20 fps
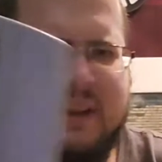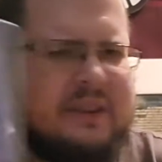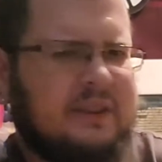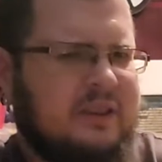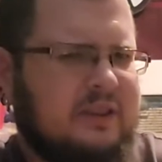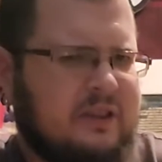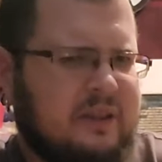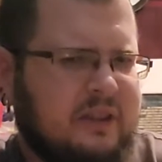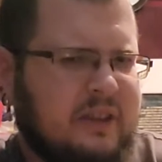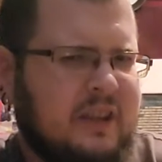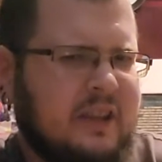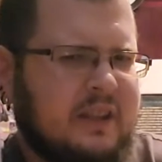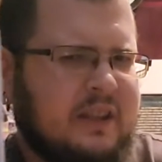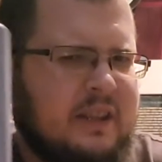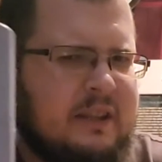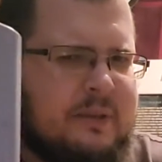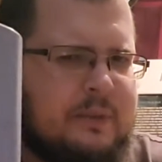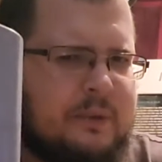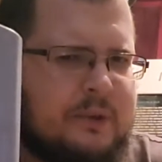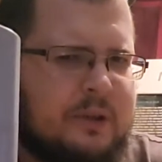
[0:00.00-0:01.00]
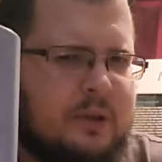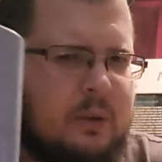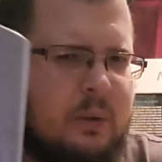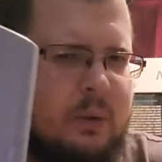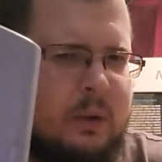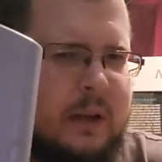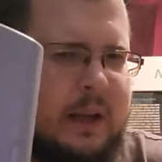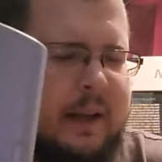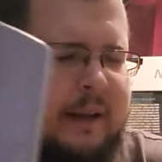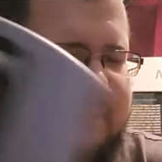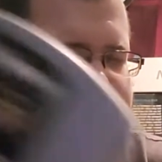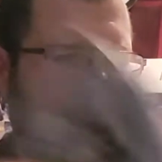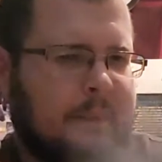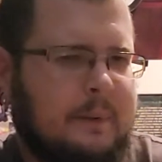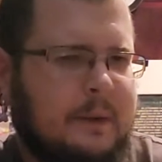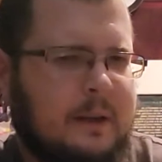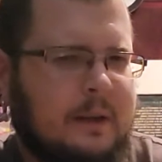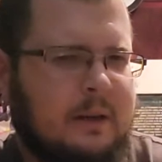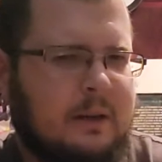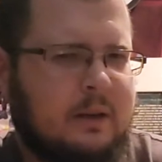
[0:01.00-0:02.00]
I think this was a cool game.
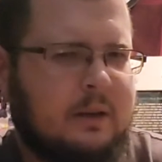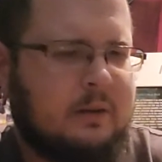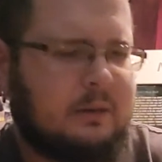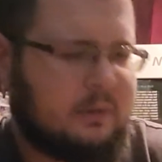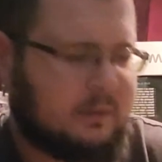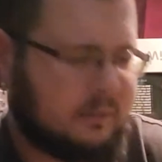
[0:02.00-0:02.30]
I don't know.